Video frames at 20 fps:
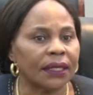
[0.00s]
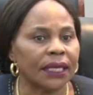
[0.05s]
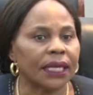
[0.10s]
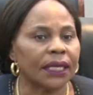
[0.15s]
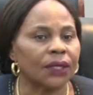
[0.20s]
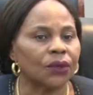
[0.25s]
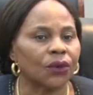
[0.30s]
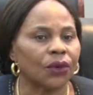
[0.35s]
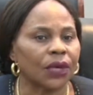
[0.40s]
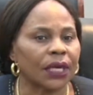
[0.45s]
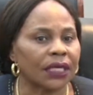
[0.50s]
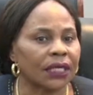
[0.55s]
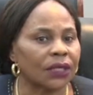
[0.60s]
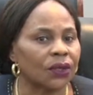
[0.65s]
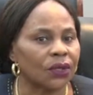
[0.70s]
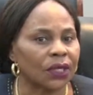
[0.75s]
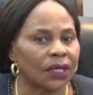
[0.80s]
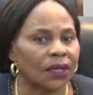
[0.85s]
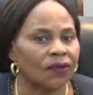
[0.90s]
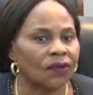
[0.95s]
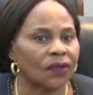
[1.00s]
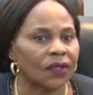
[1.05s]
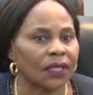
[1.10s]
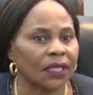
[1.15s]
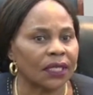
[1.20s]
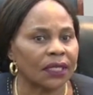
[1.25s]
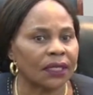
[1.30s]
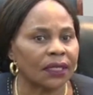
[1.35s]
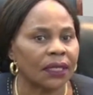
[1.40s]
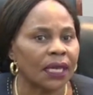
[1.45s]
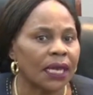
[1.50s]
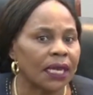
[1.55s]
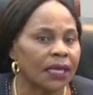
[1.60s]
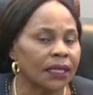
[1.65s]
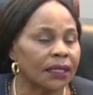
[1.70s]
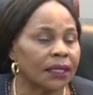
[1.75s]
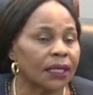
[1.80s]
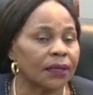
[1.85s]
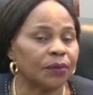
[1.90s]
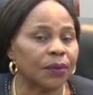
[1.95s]
and Correctional Services,
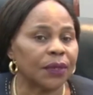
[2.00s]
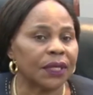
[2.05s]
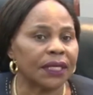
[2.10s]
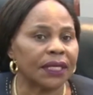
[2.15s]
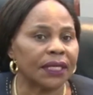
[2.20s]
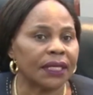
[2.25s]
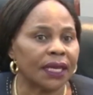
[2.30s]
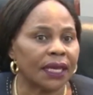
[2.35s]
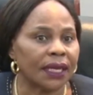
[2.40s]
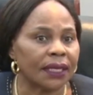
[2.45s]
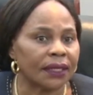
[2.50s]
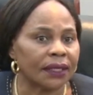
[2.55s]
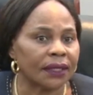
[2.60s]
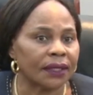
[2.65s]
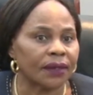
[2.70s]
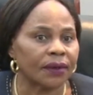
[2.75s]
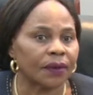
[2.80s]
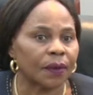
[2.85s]
ZPCS.